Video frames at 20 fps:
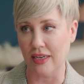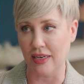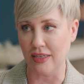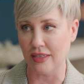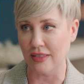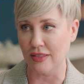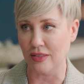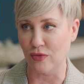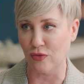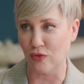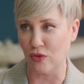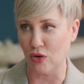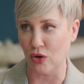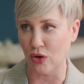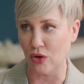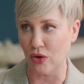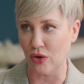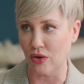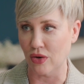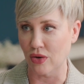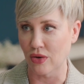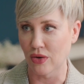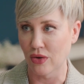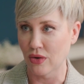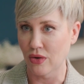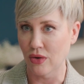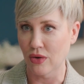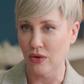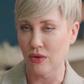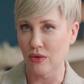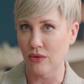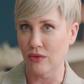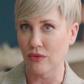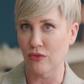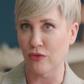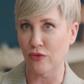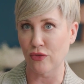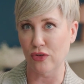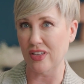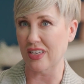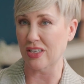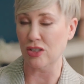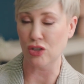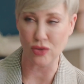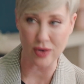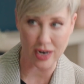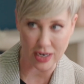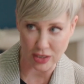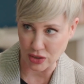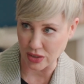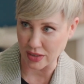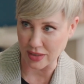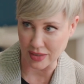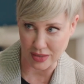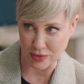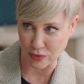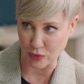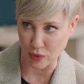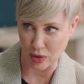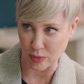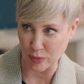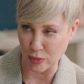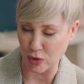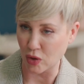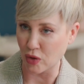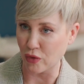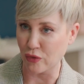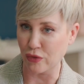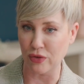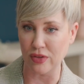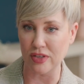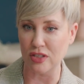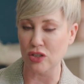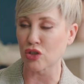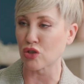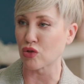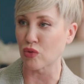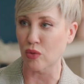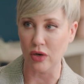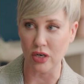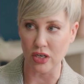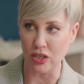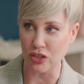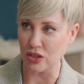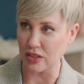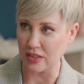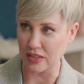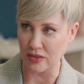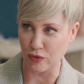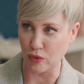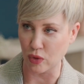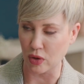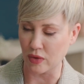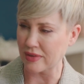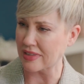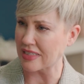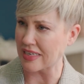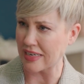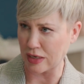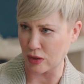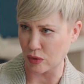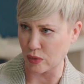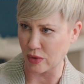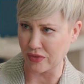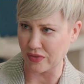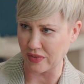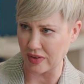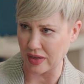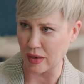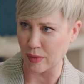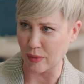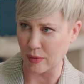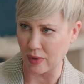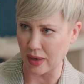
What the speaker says: it is. For the extraction, it's affordable. For the storage, it's affordable. It's an annual fee, I'm